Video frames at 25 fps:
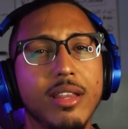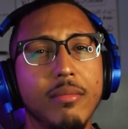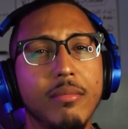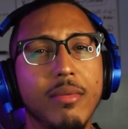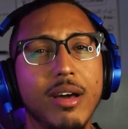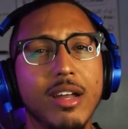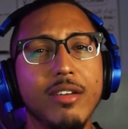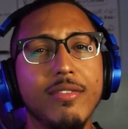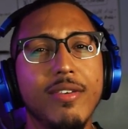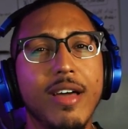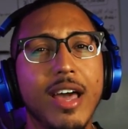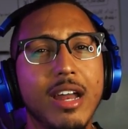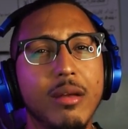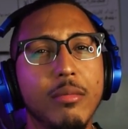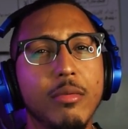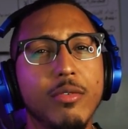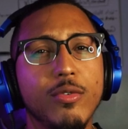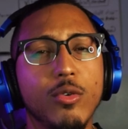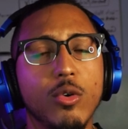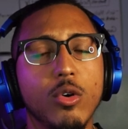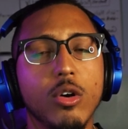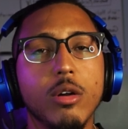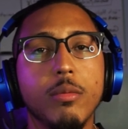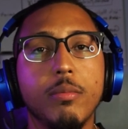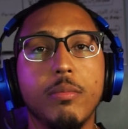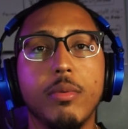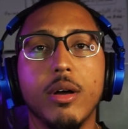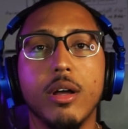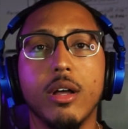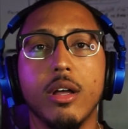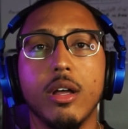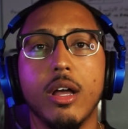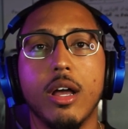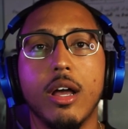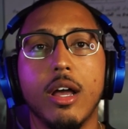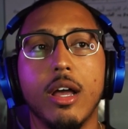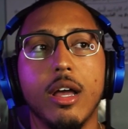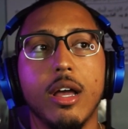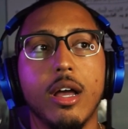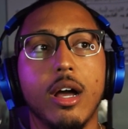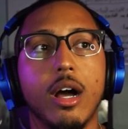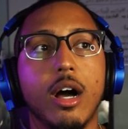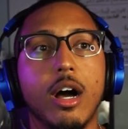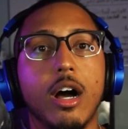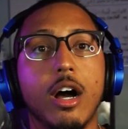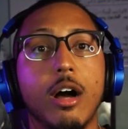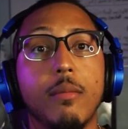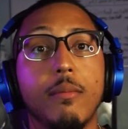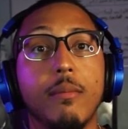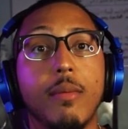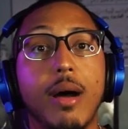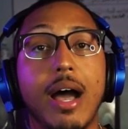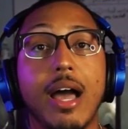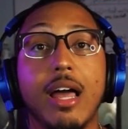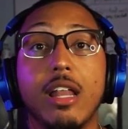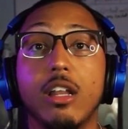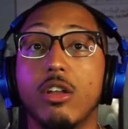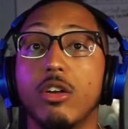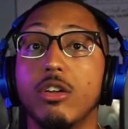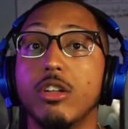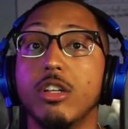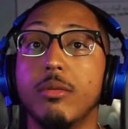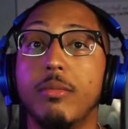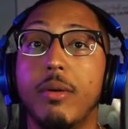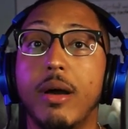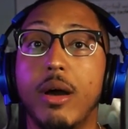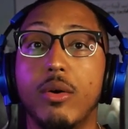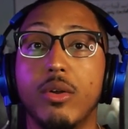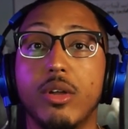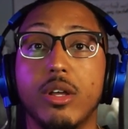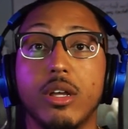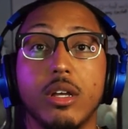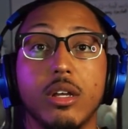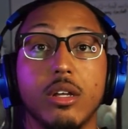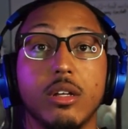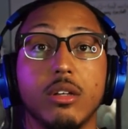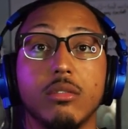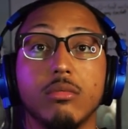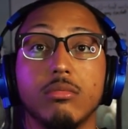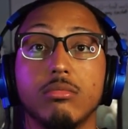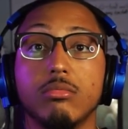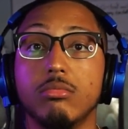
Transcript: They might have had it before, but um, I learned about it